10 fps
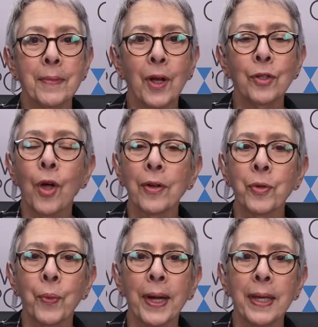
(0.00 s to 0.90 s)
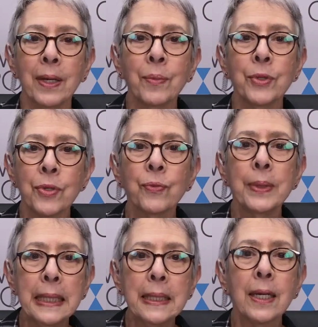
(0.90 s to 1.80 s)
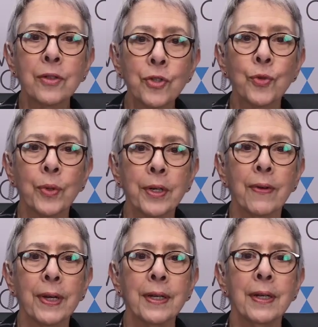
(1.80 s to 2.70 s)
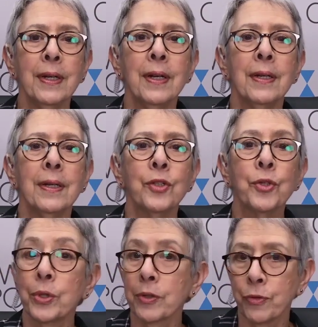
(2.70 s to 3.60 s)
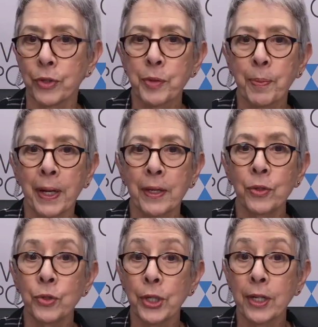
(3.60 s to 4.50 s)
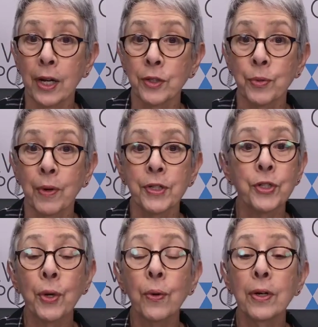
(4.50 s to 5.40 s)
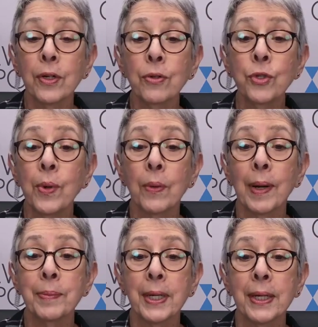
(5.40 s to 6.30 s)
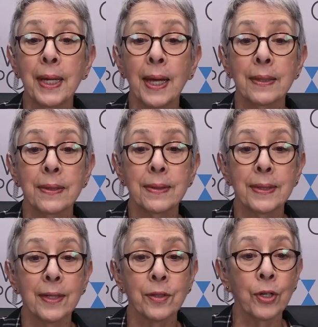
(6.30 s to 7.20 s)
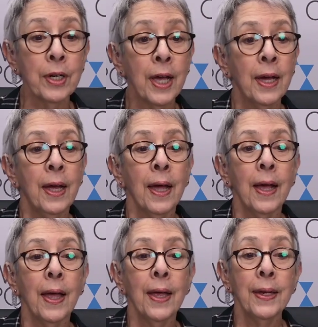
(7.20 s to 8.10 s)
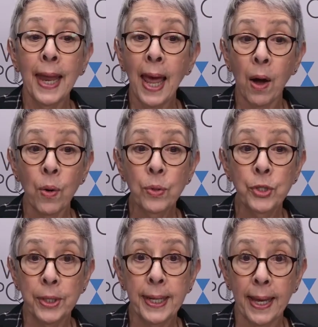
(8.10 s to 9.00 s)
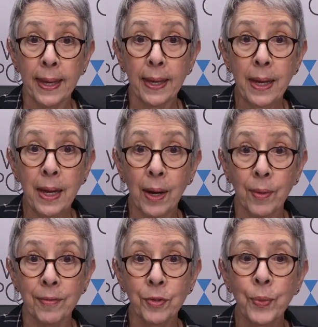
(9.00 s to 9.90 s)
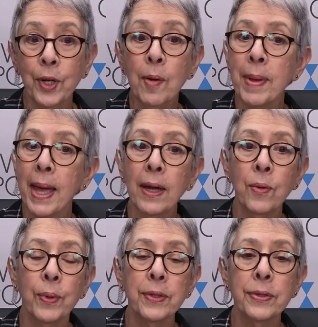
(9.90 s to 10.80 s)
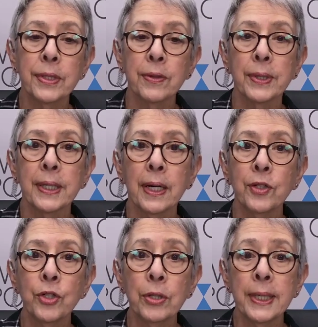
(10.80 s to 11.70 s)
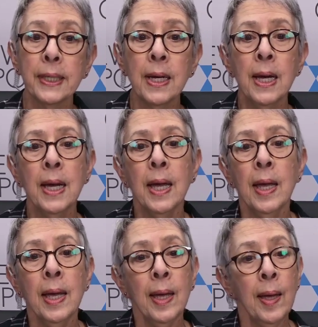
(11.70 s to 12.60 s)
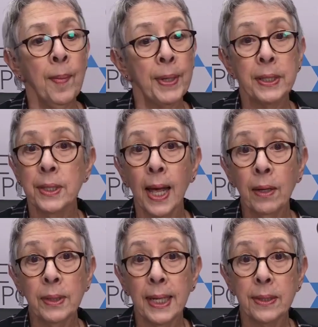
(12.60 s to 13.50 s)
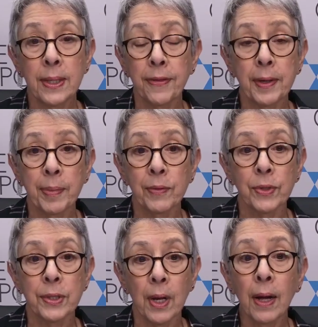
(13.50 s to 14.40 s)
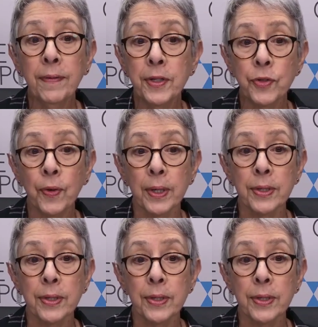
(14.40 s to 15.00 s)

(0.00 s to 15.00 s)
along the way. It was a really extraordinary tour de force by Eugene Kontorovich. So go to our website and take a look. Now, today, however, we are back with Syria and Turkey because not only has nothing been resolved as far as